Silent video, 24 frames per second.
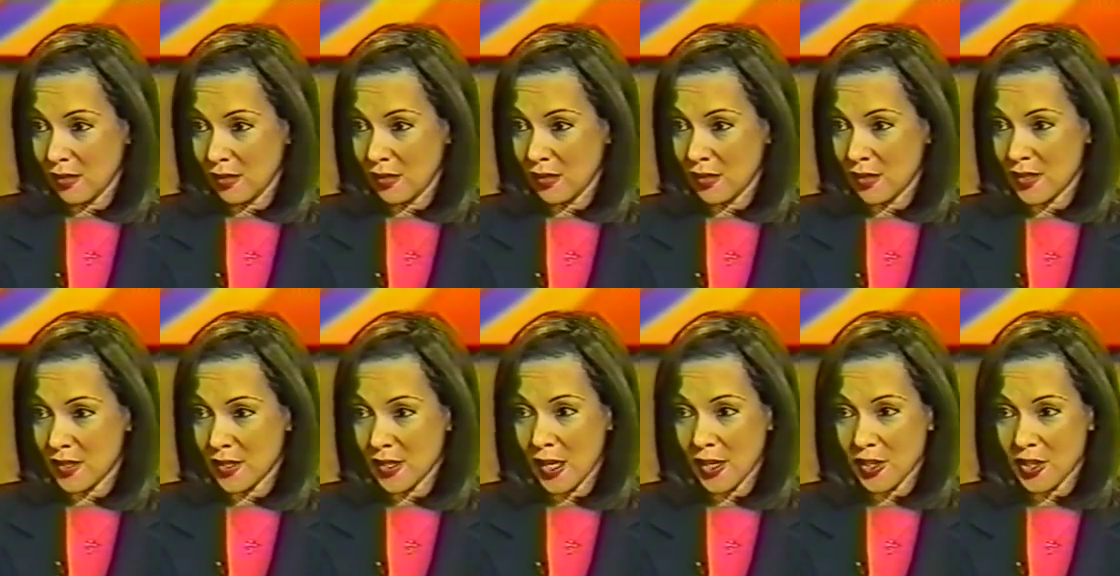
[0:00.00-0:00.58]

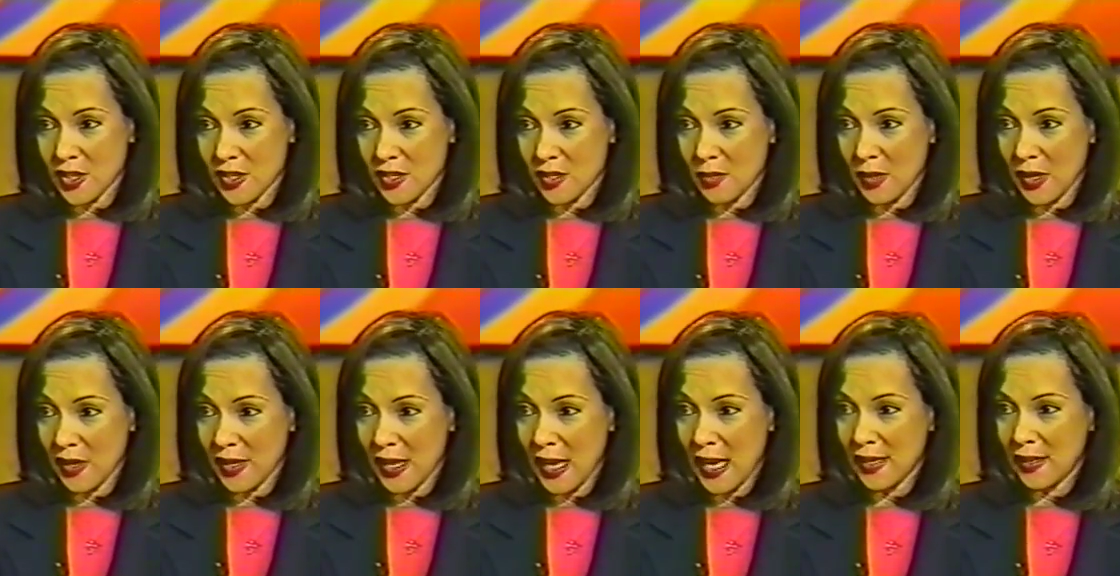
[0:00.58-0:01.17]
It's not just
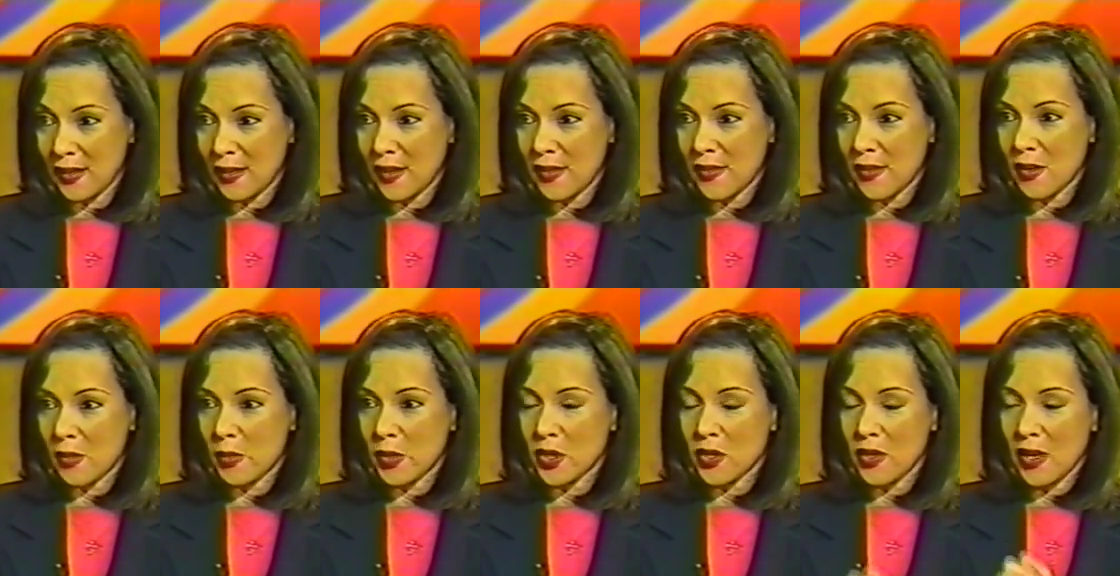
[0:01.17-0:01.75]
about hanging in
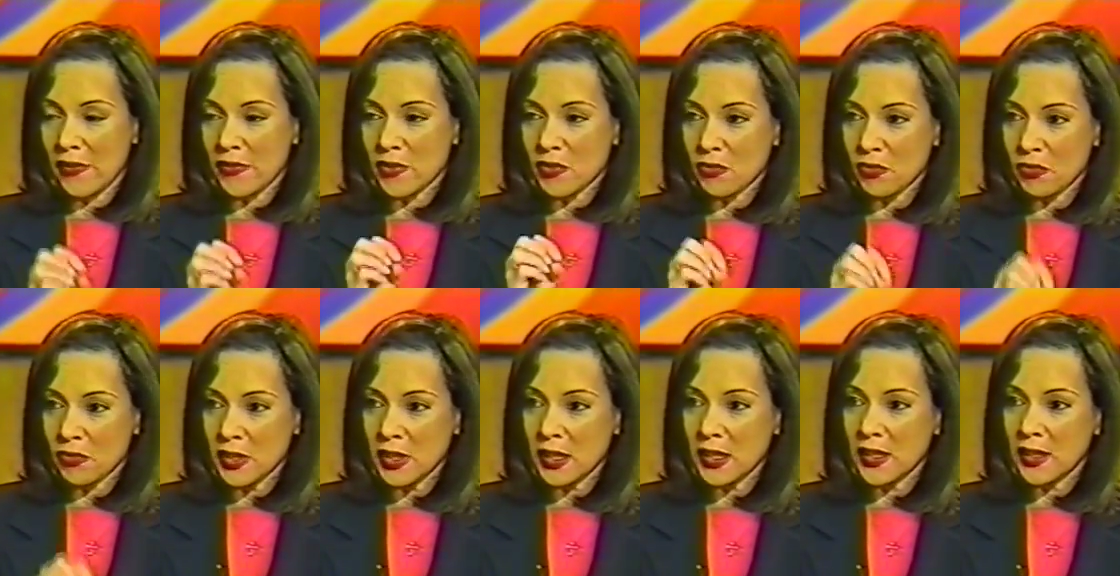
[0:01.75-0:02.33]
there, but you have to
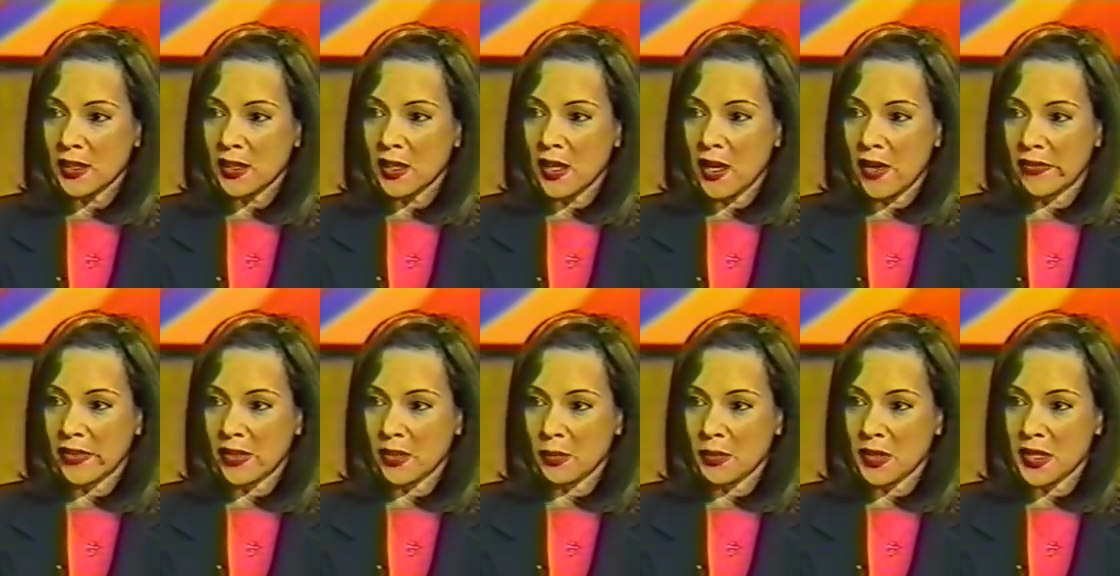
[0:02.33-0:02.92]
really
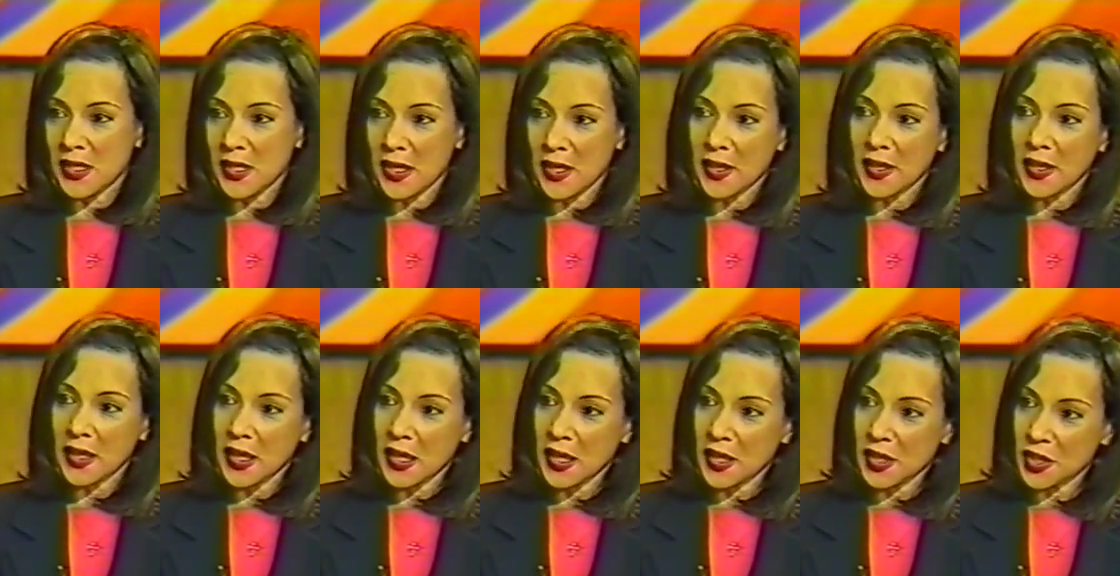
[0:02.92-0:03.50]
love it and be
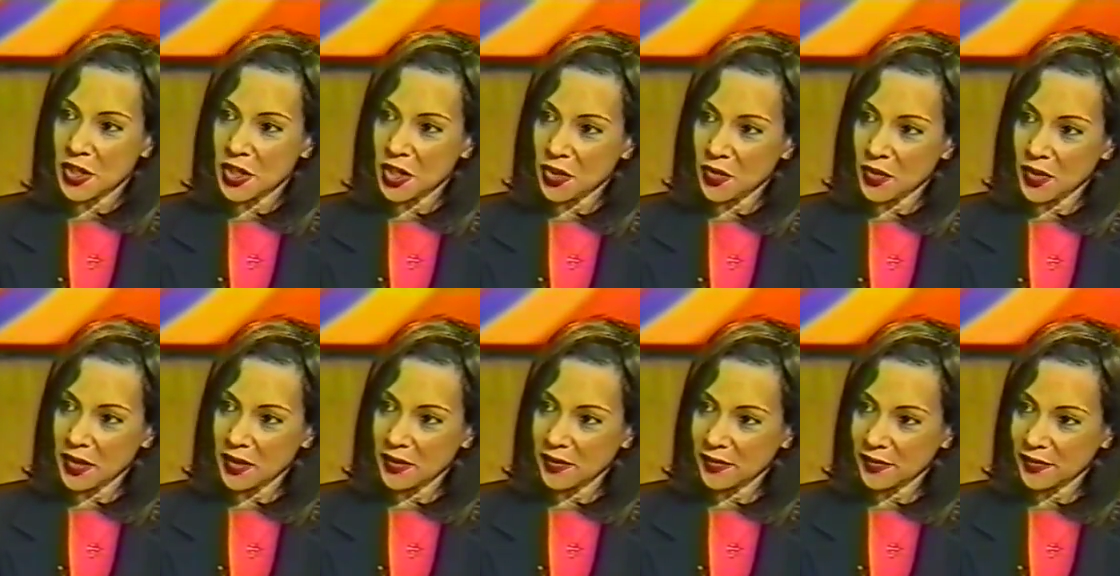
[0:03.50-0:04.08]
dedicated to
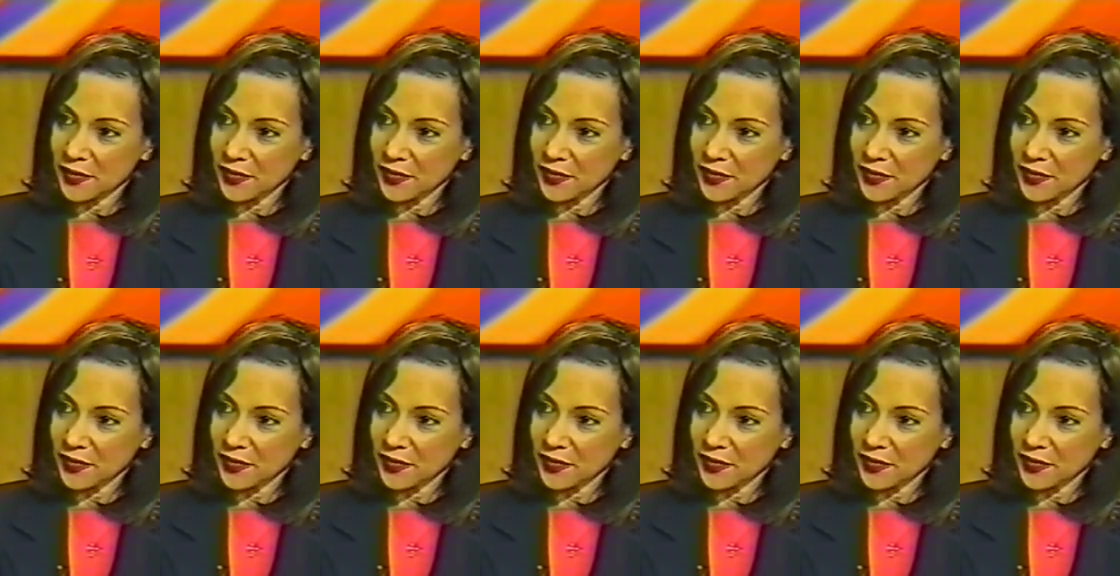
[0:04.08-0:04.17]
it.